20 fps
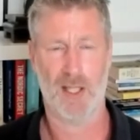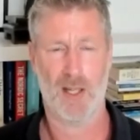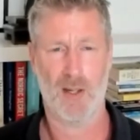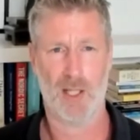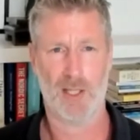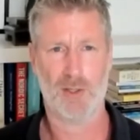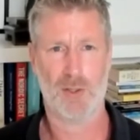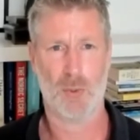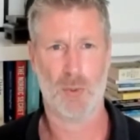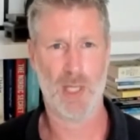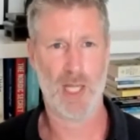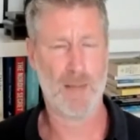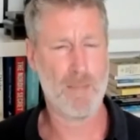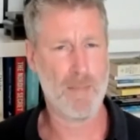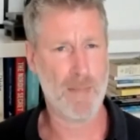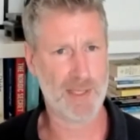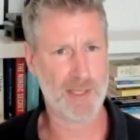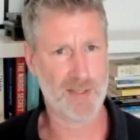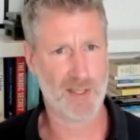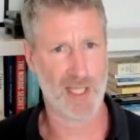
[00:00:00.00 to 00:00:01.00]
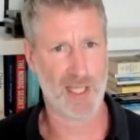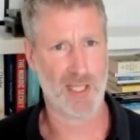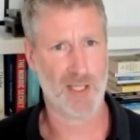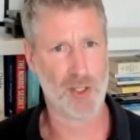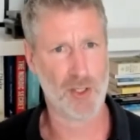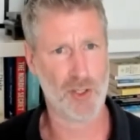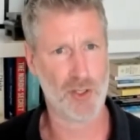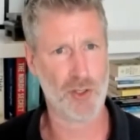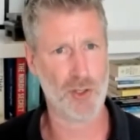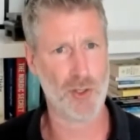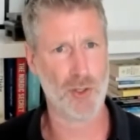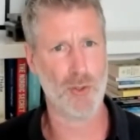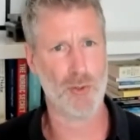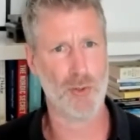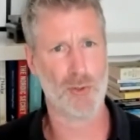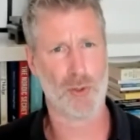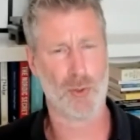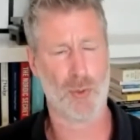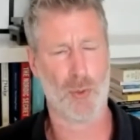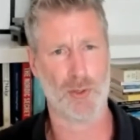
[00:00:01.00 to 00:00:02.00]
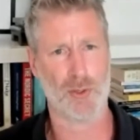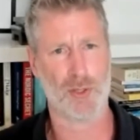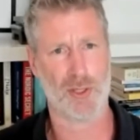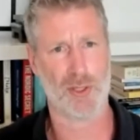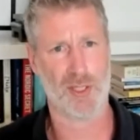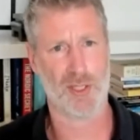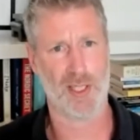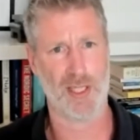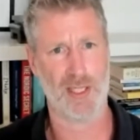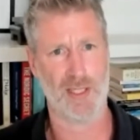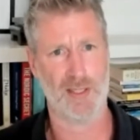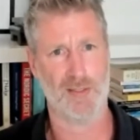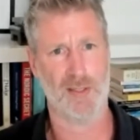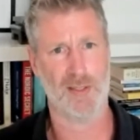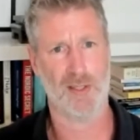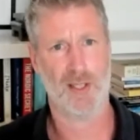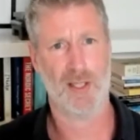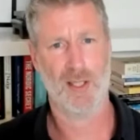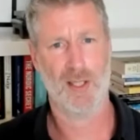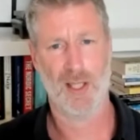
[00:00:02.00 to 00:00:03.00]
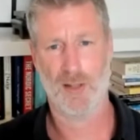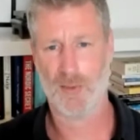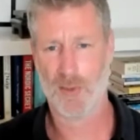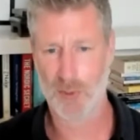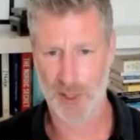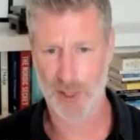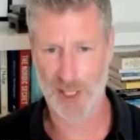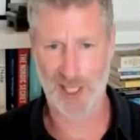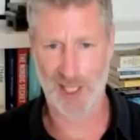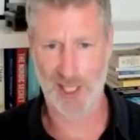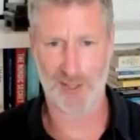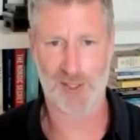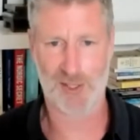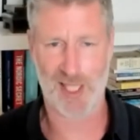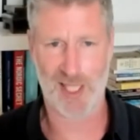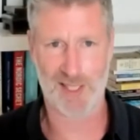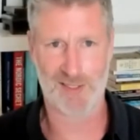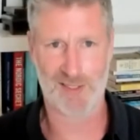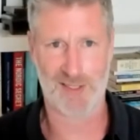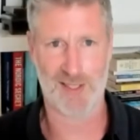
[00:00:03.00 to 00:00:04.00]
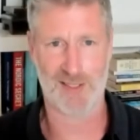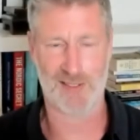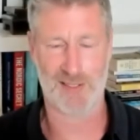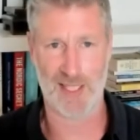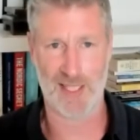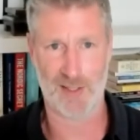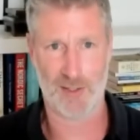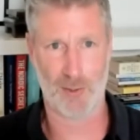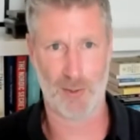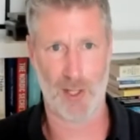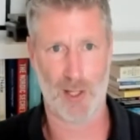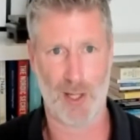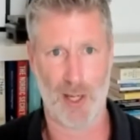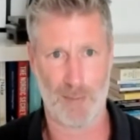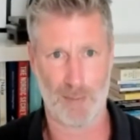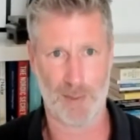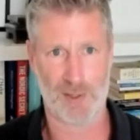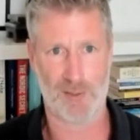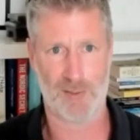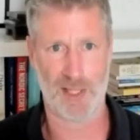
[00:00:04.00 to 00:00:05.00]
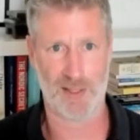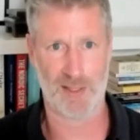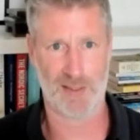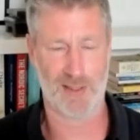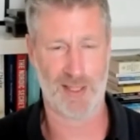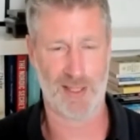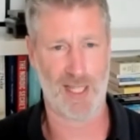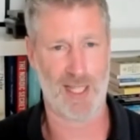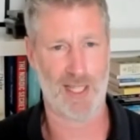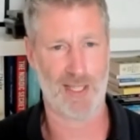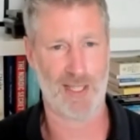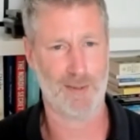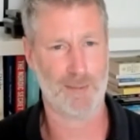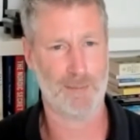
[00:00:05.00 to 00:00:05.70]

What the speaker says: Right? So we're emitting huge quantities of greenhouse gases into our atmosphere today,